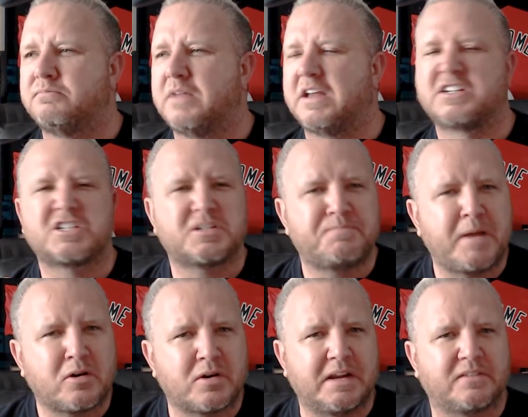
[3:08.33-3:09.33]

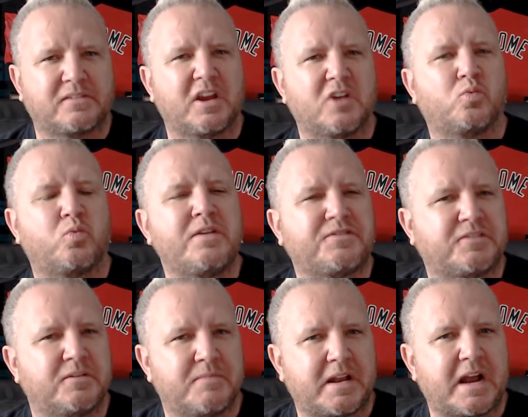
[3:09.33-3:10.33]
experience and
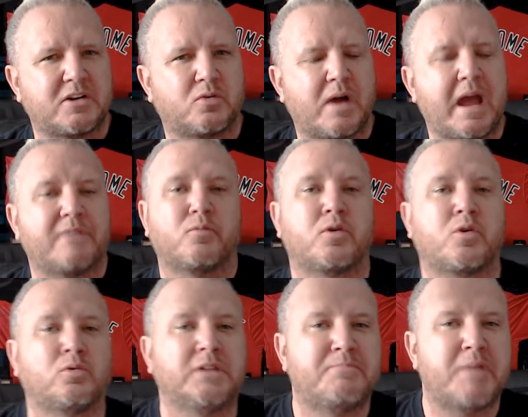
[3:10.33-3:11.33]
wisdom that I don't have, it would
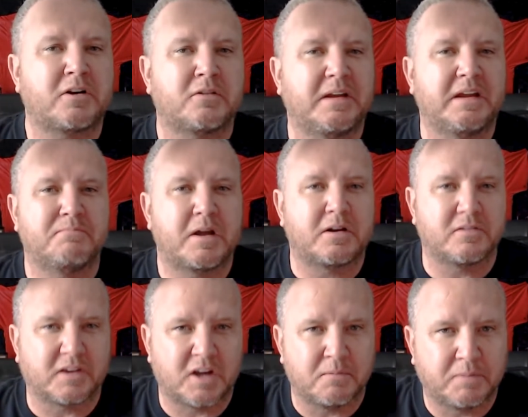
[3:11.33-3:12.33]
only better me and better the
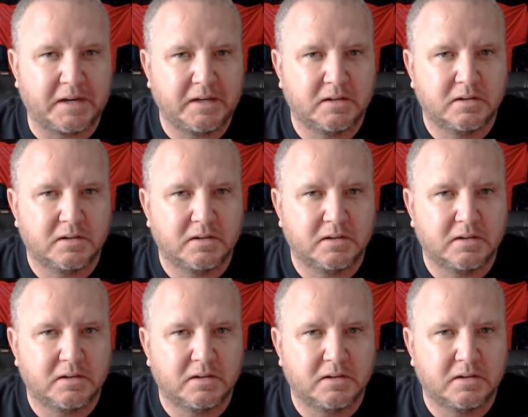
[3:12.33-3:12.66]
company.